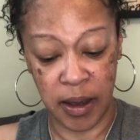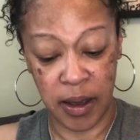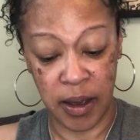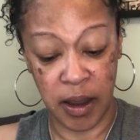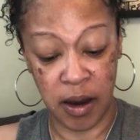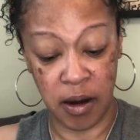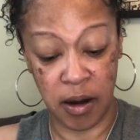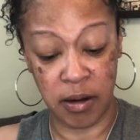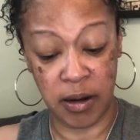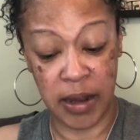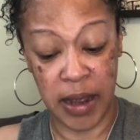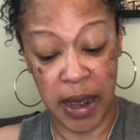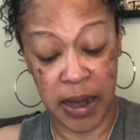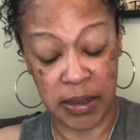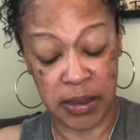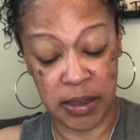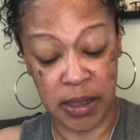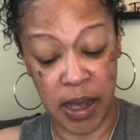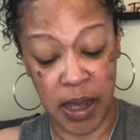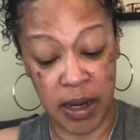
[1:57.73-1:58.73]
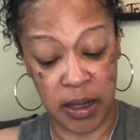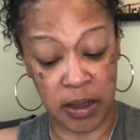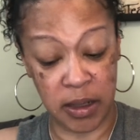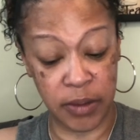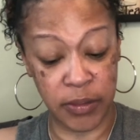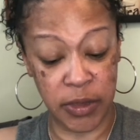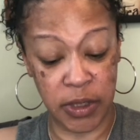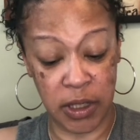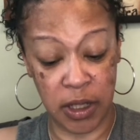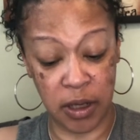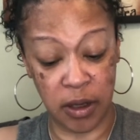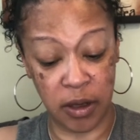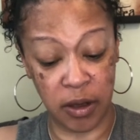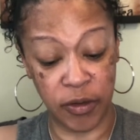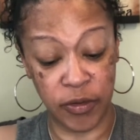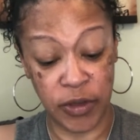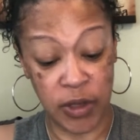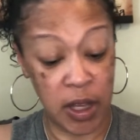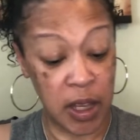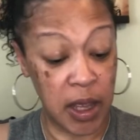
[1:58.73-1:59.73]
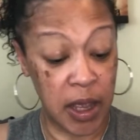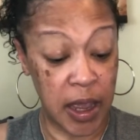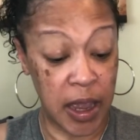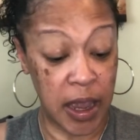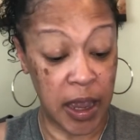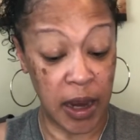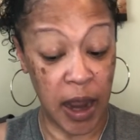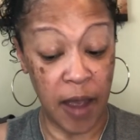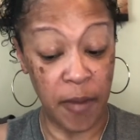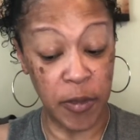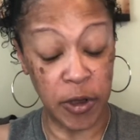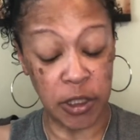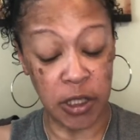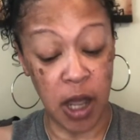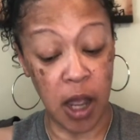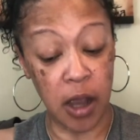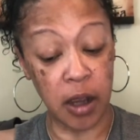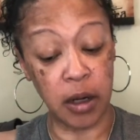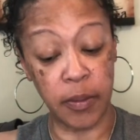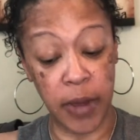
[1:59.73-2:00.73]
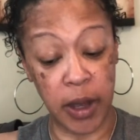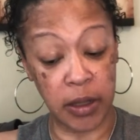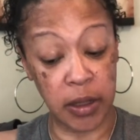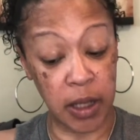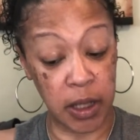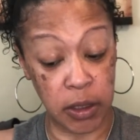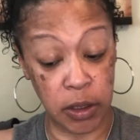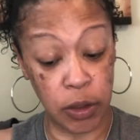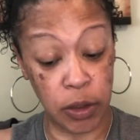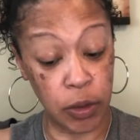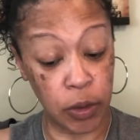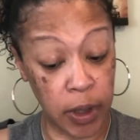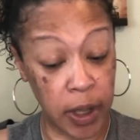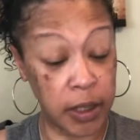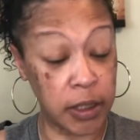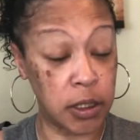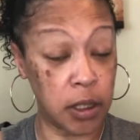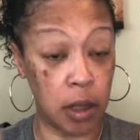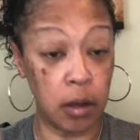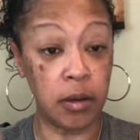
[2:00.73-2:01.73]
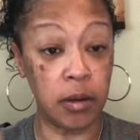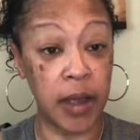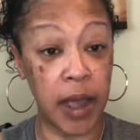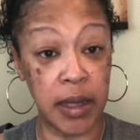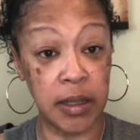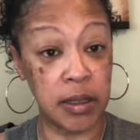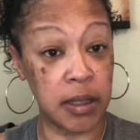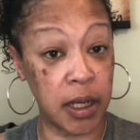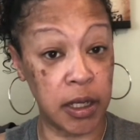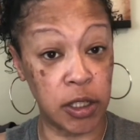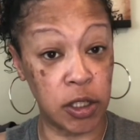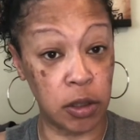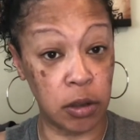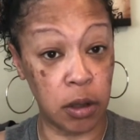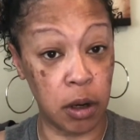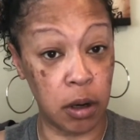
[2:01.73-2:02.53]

I heard gaslighting themselves. And I've been talking about that too. Like, don't gaslight your